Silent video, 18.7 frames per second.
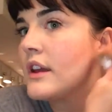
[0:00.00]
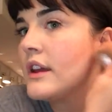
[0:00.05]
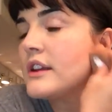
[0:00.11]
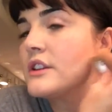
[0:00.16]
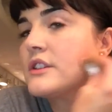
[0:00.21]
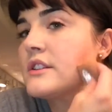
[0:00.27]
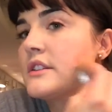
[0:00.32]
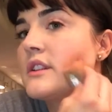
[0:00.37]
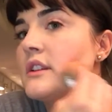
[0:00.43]

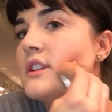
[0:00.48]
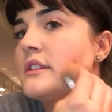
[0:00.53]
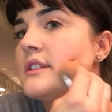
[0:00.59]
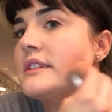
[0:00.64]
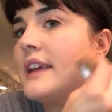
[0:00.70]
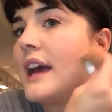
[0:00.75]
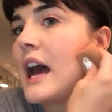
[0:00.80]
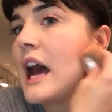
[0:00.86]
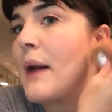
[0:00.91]
And just a little
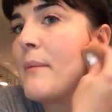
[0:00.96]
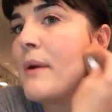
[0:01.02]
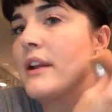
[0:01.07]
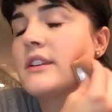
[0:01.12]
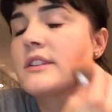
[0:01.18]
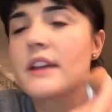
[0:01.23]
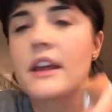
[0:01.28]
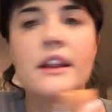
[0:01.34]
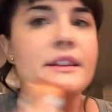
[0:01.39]
dab. I
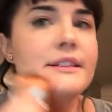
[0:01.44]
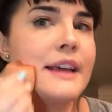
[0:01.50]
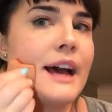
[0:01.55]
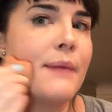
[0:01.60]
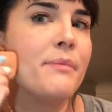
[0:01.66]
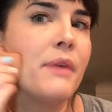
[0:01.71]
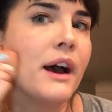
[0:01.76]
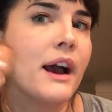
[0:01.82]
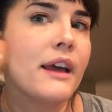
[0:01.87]
just kind of
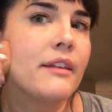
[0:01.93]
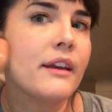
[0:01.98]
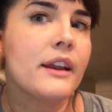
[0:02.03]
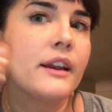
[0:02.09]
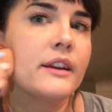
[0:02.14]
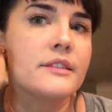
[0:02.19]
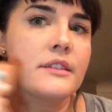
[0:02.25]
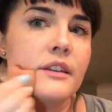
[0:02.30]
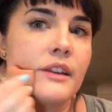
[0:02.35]
dab the highlight.
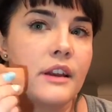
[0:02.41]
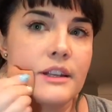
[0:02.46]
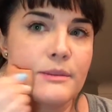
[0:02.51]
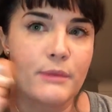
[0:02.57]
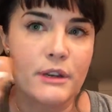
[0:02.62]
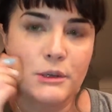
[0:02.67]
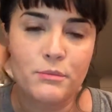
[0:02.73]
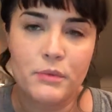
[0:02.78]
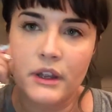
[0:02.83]
It doesn't need as
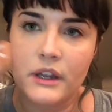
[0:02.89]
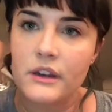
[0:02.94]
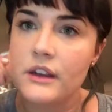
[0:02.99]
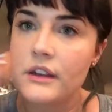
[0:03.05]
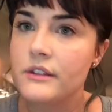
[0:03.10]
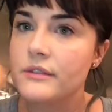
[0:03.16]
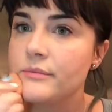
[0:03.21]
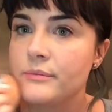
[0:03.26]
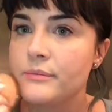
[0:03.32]
much
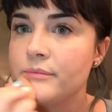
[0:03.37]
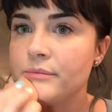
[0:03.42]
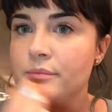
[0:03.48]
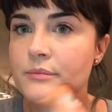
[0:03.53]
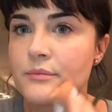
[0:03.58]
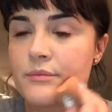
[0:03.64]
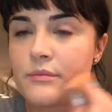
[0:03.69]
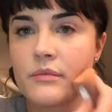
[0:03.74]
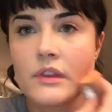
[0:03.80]
blending.
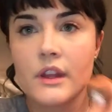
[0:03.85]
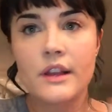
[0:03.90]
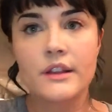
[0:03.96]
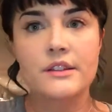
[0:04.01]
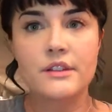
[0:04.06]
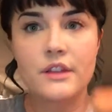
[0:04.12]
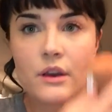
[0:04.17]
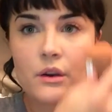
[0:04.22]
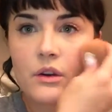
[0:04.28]

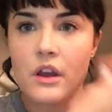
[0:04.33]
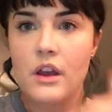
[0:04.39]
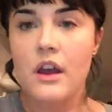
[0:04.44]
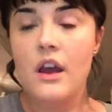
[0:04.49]
So